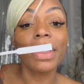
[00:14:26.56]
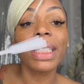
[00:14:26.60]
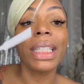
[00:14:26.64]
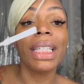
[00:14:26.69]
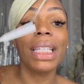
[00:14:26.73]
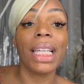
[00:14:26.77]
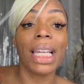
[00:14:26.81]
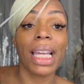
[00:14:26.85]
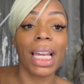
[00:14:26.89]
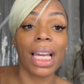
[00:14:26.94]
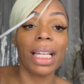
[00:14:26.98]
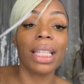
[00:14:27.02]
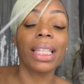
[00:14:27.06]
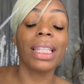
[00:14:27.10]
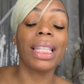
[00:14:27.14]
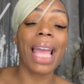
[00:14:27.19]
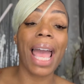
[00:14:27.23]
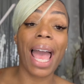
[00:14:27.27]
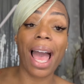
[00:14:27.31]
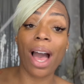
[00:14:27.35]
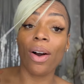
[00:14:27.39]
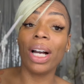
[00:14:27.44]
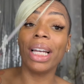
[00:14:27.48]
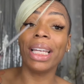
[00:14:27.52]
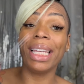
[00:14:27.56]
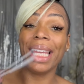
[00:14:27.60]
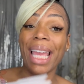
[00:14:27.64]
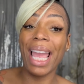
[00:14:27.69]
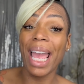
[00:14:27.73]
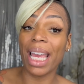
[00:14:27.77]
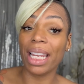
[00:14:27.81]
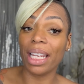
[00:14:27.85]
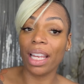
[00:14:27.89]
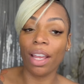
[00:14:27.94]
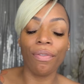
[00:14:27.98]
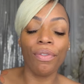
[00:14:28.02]
Yeah. Now,
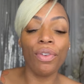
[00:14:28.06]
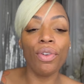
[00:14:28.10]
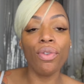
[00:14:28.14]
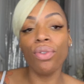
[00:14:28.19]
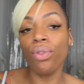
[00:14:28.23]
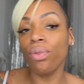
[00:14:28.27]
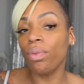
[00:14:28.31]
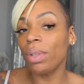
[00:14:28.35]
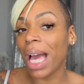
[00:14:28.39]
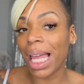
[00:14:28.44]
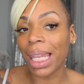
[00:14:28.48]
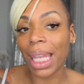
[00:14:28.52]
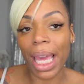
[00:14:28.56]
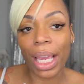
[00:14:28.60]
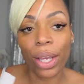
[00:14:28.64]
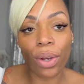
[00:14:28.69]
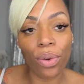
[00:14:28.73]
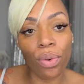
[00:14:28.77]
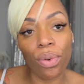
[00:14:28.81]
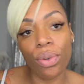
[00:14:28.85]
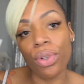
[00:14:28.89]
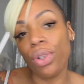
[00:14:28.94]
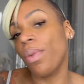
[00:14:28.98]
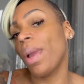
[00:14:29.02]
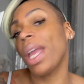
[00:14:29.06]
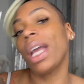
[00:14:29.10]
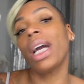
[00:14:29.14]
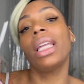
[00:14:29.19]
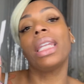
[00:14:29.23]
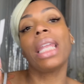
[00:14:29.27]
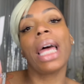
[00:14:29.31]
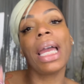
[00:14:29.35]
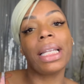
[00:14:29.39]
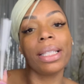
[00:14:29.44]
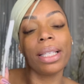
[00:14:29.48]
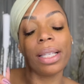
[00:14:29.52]
again, if you do not like oud, you ain't gonna
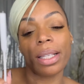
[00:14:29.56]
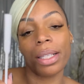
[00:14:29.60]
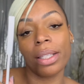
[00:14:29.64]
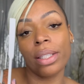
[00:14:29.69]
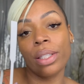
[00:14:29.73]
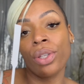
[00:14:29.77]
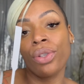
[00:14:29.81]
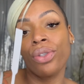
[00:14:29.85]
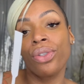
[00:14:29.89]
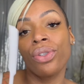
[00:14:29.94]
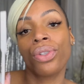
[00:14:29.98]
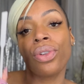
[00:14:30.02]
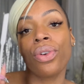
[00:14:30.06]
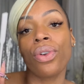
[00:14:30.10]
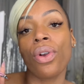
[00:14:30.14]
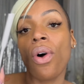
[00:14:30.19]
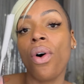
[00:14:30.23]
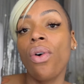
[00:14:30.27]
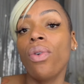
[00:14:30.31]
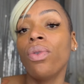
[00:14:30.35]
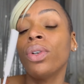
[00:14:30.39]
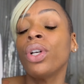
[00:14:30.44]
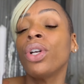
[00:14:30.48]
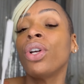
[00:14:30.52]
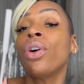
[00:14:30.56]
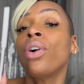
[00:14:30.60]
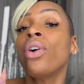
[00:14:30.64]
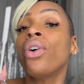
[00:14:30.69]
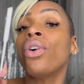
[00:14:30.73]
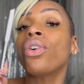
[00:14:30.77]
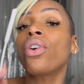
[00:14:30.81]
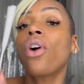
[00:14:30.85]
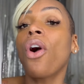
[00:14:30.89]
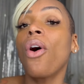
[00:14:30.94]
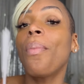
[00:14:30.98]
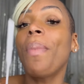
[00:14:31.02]
like this. So don't
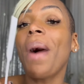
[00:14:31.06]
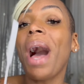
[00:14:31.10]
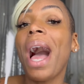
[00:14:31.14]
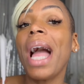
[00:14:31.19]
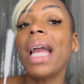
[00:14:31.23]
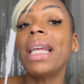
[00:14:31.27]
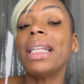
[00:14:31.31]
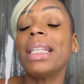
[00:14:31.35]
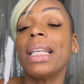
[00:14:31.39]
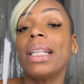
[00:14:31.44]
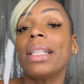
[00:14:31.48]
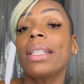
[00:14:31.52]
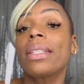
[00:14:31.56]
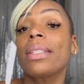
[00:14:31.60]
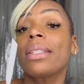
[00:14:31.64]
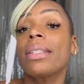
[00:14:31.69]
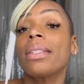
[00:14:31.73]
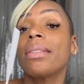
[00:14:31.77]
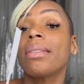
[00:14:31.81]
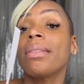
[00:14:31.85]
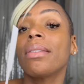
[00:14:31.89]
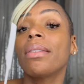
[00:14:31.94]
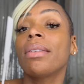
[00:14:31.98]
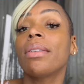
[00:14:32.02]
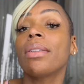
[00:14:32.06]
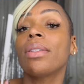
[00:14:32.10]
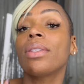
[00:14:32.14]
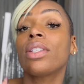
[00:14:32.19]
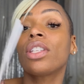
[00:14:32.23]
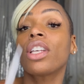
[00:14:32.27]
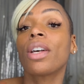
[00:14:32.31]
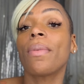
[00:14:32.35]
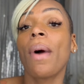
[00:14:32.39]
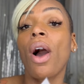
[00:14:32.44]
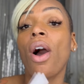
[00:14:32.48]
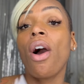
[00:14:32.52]
go buy this
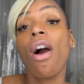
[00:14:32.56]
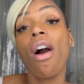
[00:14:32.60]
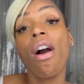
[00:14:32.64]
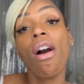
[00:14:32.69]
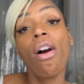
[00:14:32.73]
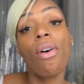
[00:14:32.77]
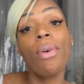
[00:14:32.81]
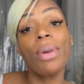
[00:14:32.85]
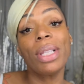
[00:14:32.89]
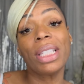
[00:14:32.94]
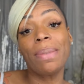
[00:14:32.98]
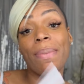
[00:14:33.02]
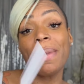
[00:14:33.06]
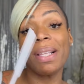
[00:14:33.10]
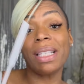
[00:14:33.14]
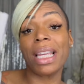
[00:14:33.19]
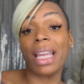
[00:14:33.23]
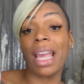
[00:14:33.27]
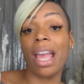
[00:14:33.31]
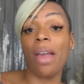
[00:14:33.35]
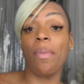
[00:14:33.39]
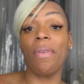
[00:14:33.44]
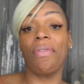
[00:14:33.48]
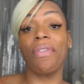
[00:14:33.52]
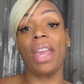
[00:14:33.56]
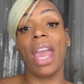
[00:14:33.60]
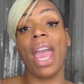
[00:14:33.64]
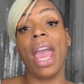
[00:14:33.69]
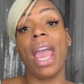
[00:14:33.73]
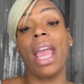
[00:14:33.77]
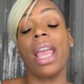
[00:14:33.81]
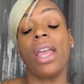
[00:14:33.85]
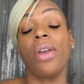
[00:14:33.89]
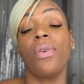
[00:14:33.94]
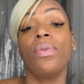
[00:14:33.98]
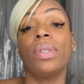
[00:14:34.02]
talking about, oh, it smells like
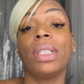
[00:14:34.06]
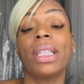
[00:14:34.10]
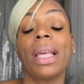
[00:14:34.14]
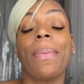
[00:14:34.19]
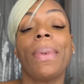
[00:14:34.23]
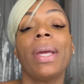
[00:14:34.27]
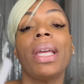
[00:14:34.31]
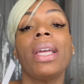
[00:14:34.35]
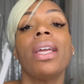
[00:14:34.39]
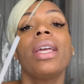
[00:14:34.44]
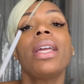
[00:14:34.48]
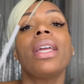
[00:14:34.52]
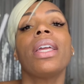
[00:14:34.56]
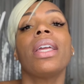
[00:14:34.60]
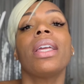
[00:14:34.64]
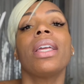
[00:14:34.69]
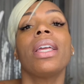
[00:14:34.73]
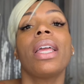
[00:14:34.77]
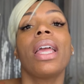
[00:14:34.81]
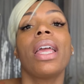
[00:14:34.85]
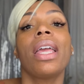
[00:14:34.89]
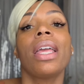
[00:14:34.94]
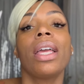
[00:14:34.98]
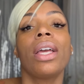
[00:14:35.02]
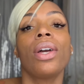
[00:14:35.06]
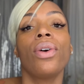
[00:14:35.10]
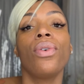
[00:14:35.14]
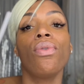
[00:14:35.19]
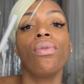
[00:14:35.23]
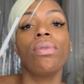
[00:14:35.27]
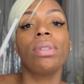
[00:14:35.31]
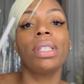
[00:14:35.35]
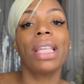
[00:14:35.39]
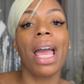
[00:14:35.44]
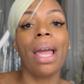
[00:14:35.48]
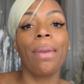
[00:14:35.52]
MFK.
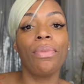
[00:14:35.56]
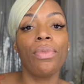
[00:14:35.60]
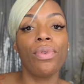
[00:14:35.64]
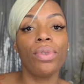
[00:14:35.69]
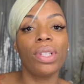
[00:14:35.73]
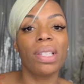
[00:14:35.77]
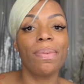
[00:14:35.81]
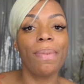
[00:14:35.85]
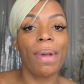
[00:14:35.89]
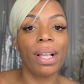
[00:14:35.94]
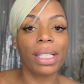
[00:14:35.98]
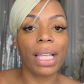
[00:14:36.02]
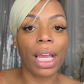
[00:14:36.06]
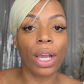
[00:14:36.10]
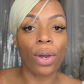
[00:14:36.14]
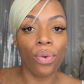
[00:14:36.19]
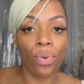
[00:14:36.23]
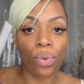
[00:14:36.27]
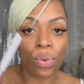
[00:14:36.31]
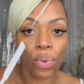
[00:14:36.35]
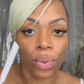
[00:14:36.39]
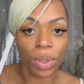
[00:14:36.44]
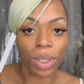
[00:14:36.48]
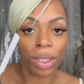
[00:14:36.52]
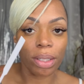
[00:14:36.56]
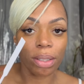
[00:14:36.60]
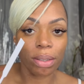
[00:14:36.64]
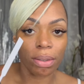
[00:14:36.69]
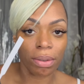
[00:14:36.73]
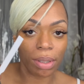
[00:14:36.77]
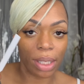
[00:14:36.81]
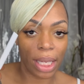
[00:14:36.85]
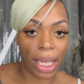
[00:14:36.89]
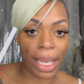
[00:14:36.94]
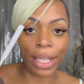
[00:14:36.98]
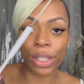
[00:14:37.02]
Oud Satin Mood smells like oud.
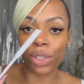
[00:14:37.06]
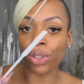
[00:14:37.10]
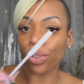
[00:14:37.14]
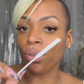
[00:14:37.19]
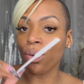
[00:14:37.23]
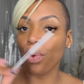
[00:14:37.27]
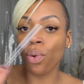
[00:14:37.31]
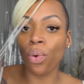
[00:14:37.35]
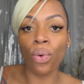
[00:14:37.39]
It's